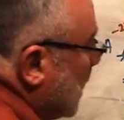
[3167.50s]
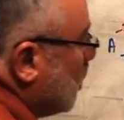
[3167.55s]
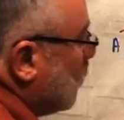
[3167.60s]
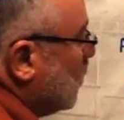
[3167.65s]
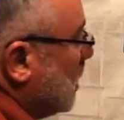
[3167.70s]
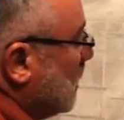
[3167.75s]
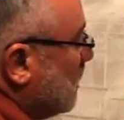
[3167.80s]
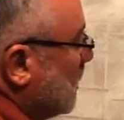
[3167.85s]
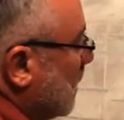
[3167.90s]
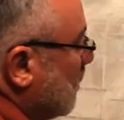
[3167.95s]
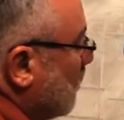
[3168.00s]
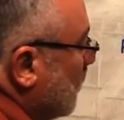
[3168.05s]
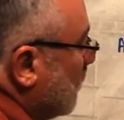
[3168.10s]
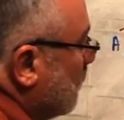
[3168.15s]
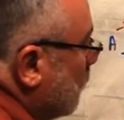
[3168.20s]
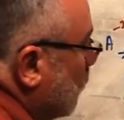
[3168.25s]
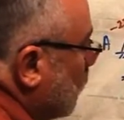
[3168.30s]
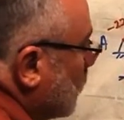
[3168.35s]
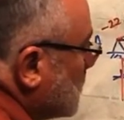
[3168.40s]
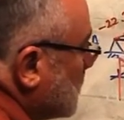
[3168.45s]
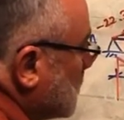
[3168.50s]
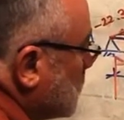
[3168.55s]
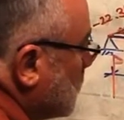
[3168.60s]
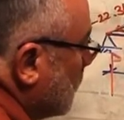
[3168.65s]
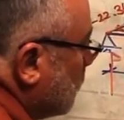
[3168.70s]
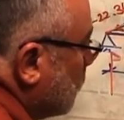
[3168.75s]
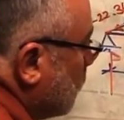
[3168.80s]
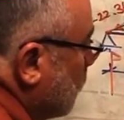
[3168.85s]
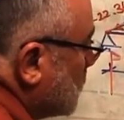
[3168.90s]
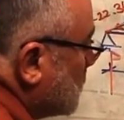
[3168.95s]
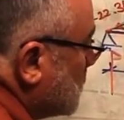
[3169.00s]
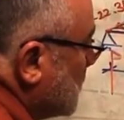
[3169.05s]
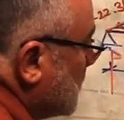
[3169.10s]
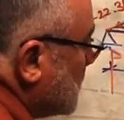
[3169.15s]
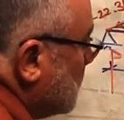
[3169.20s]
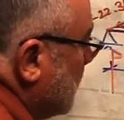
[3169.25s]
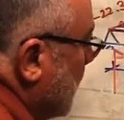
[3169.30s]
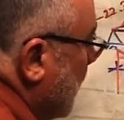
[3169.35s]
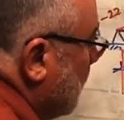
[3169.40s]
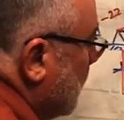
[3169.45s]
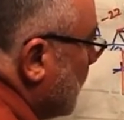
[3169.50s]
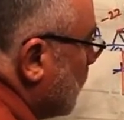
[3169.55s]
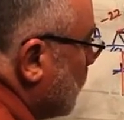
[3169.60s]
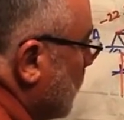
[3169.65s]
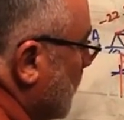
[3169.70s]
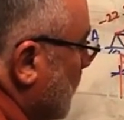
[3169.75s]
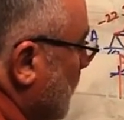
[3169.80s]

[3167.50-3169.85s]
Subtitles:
equilibrium of forces, of course, this member will